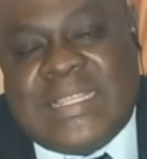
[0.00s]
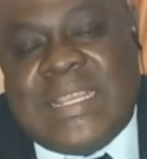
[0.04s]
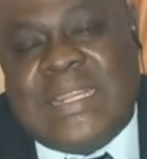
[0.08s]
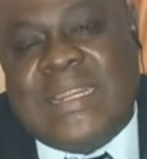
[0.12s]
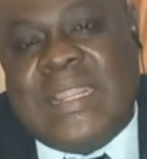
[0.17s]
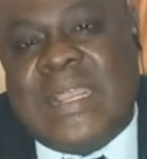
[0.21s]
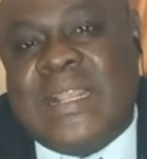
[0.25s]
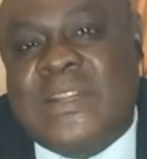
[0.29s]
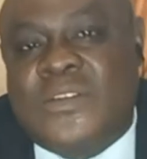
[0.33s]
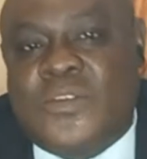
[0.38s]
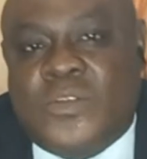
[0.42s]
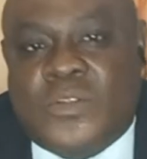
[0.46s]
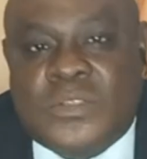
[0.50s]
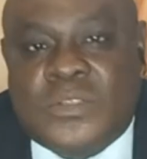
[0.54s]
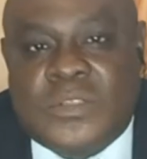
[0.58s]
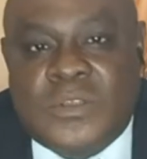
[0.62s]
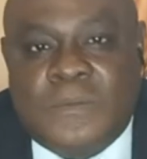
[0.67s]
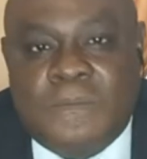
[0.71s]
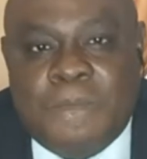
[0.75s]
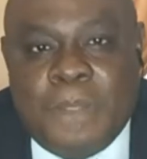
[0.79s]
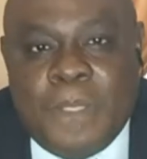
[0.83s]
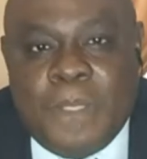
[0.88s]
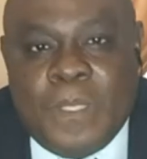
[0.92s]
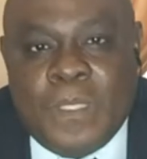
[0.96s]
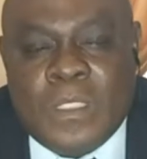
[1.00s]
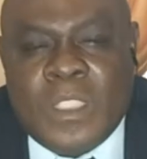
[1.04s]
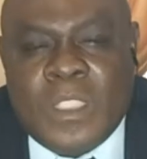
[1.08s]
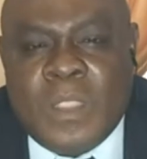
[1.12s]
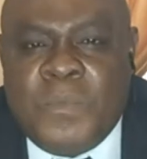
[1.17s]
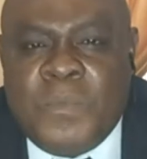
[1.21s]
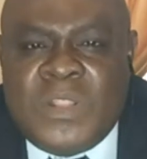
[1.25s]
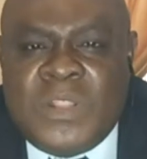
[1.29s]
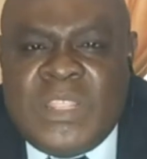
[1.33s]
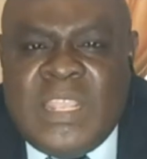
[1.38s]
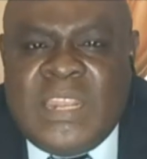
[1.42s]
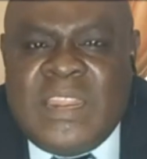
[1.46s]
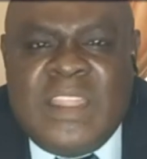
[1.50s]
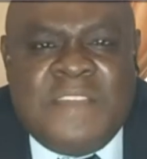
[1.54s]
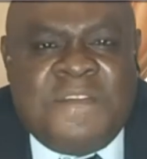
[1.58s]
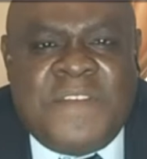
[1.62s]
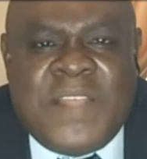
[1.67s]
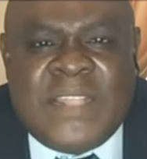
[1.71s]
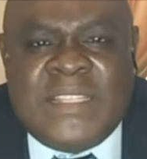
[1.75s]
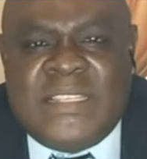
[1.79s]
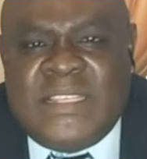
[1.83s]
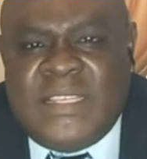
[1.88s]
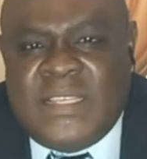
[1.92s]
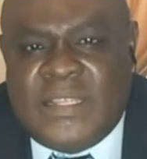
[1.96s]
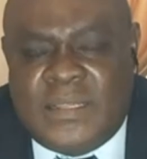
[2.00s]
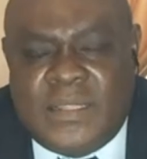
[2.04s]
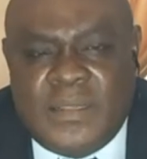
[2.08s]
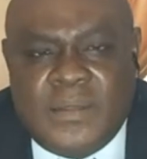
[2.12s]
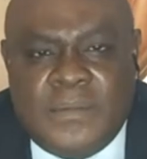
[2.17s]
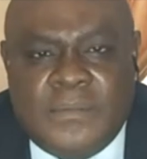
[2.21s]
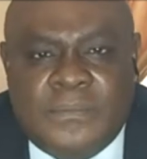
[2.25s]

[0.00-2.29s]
an adult. True. But they never did.